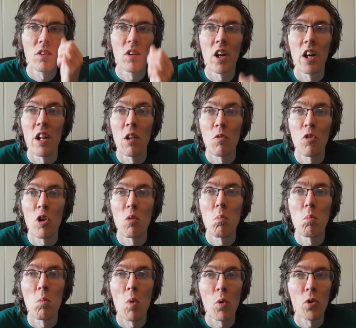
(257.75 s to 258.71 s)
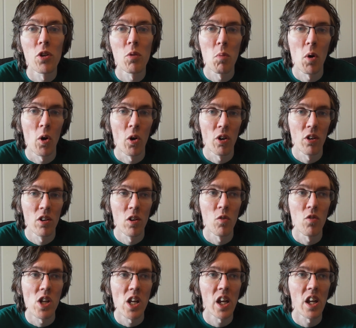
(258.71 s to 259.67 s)
And for the most part, the
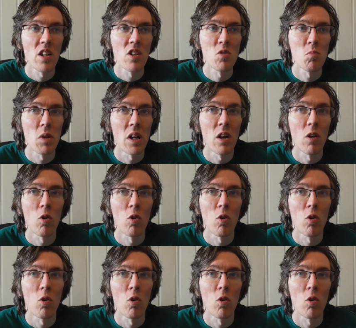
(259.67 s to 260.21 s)
weekend's been